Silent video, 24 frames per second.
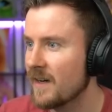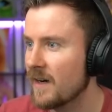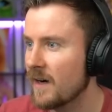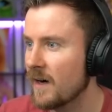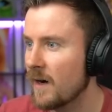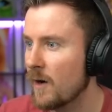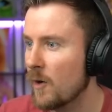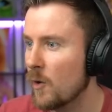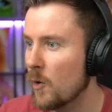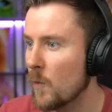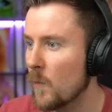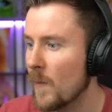
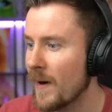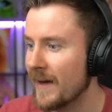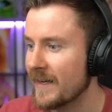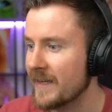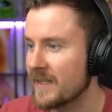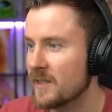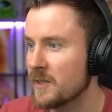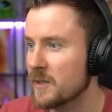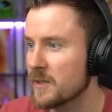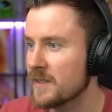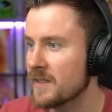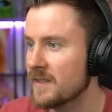Oh my
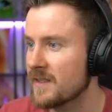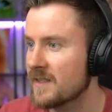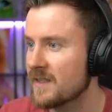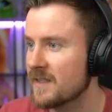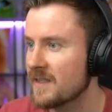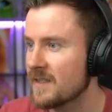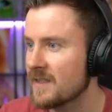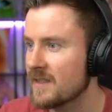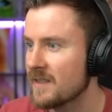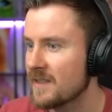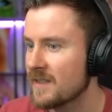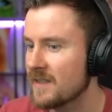
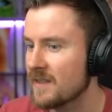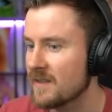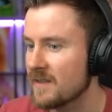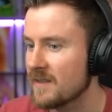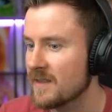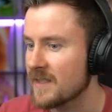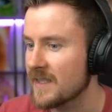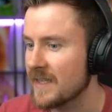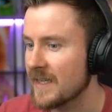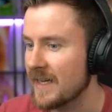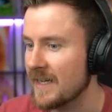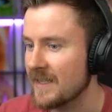goodness.
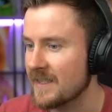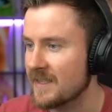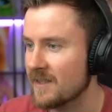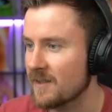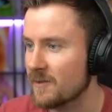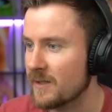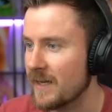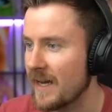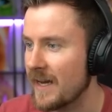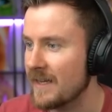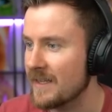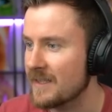Yes,
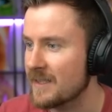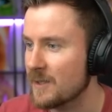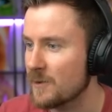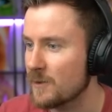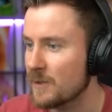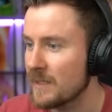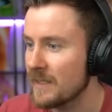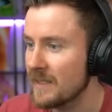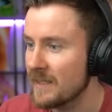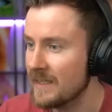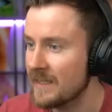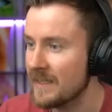okay. So
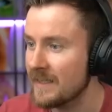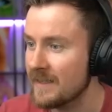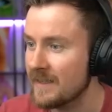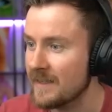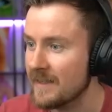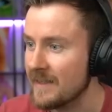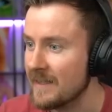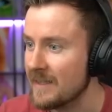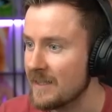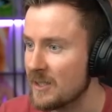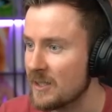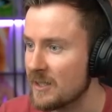he, he,
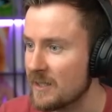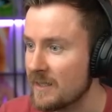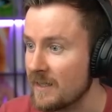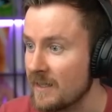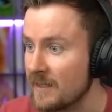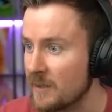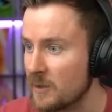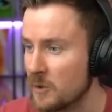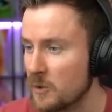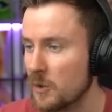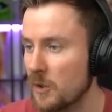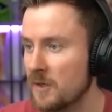he,
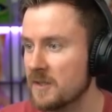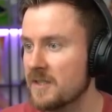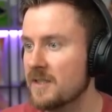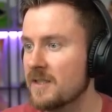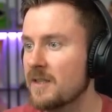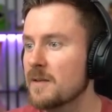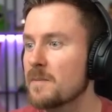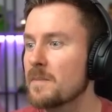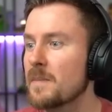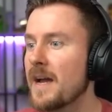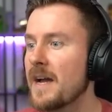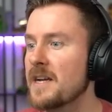he
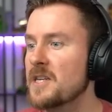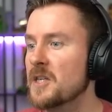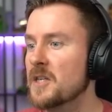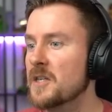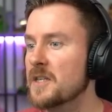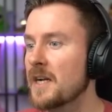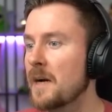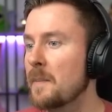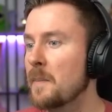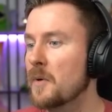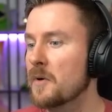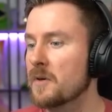crossed the magic
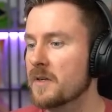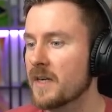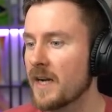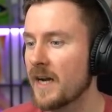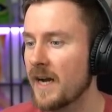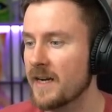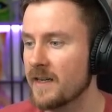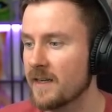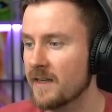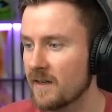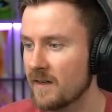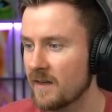number
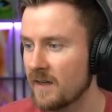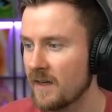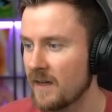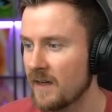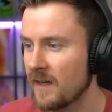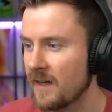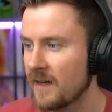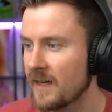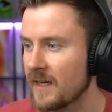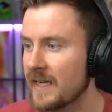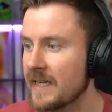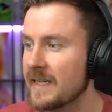kind of...
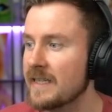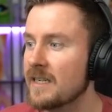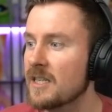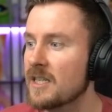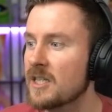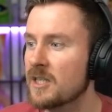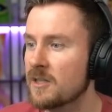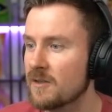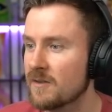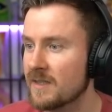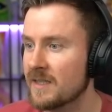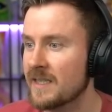And he
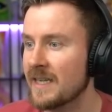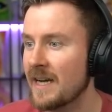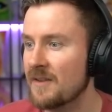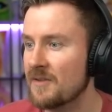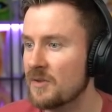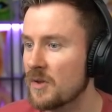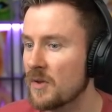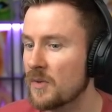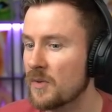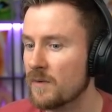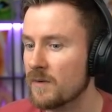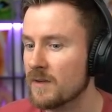should
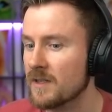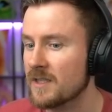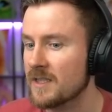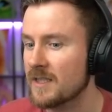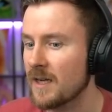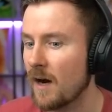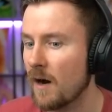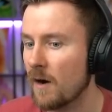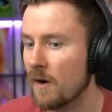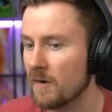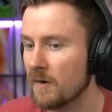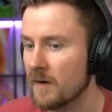get the three
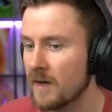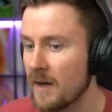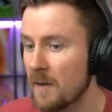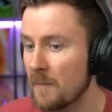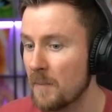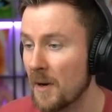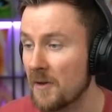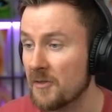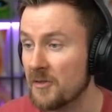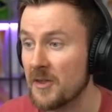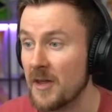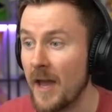star,
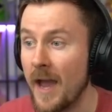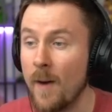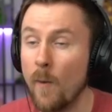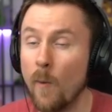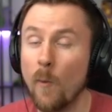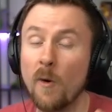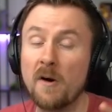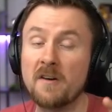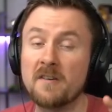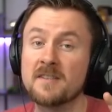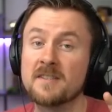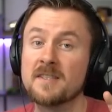but that
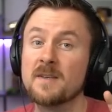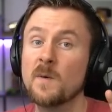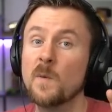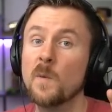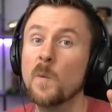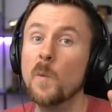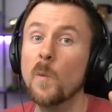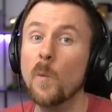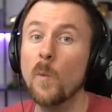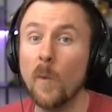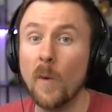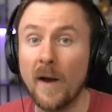was
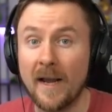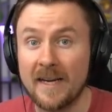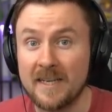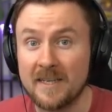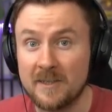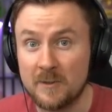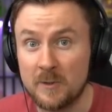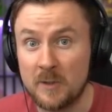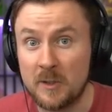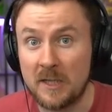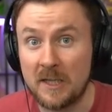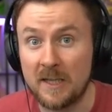way
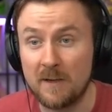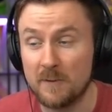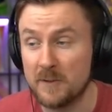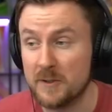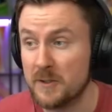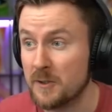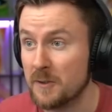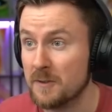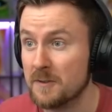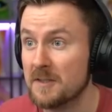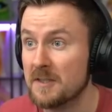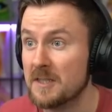too close
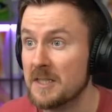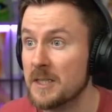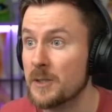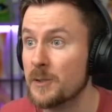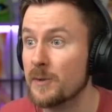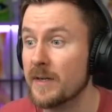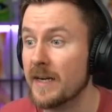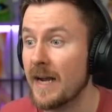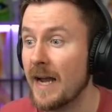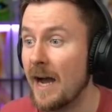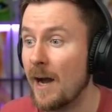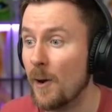
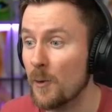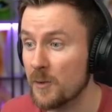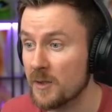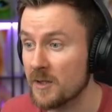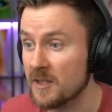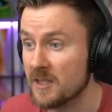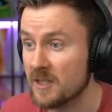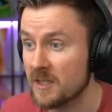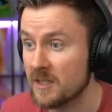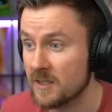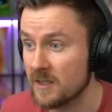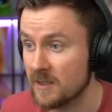considering how the,
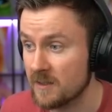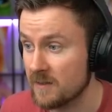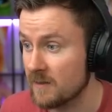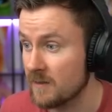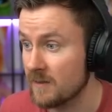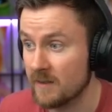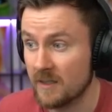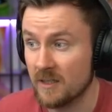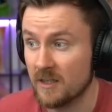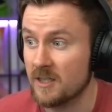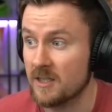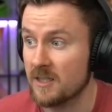
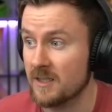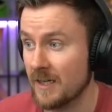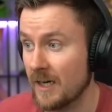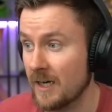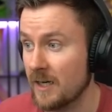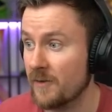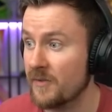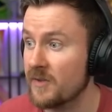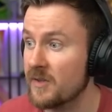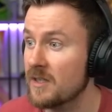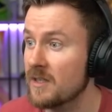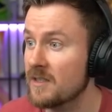the
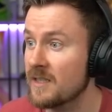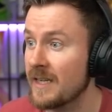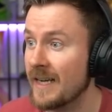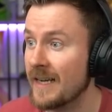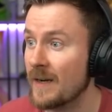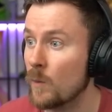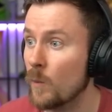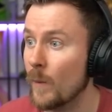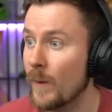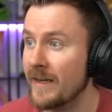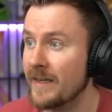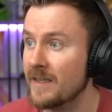start of the
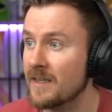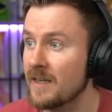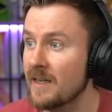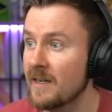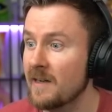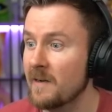attack went.